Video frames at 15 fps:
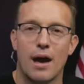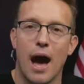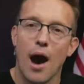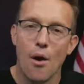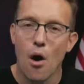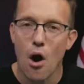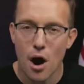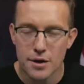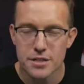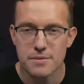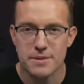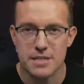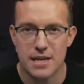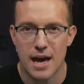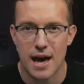How
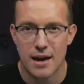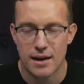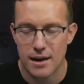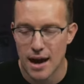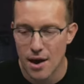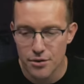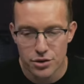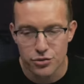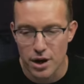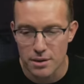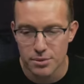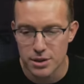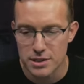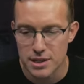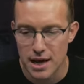awesome is that? How
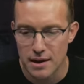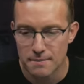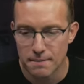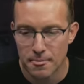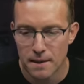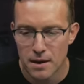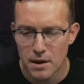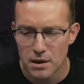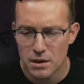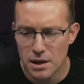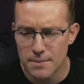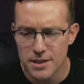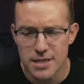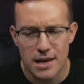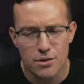incredible is that?
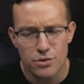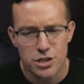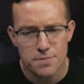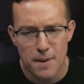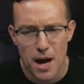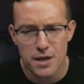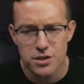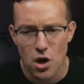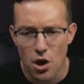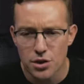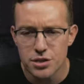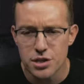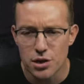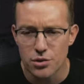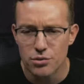Elon Musk had a response
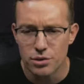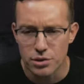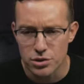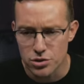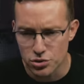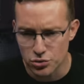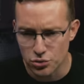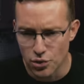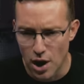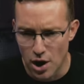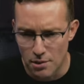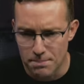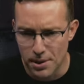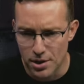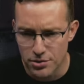also to
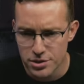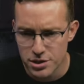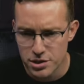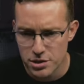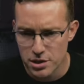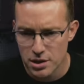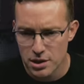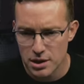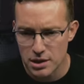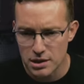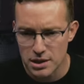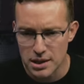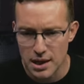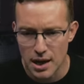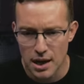our post
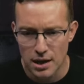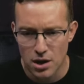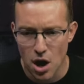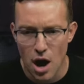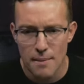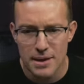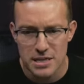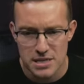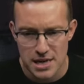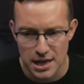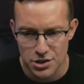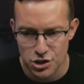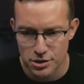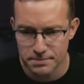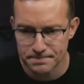in the comment
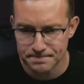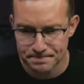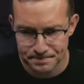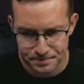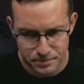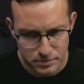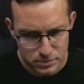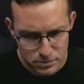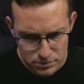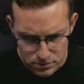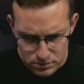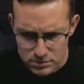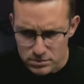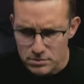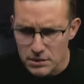section.
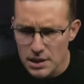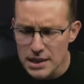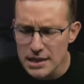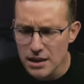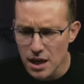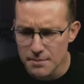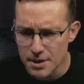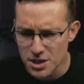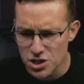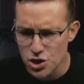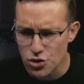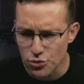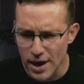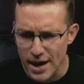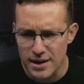Elon
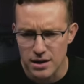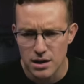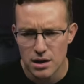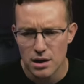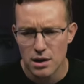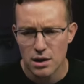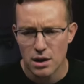Musk threaded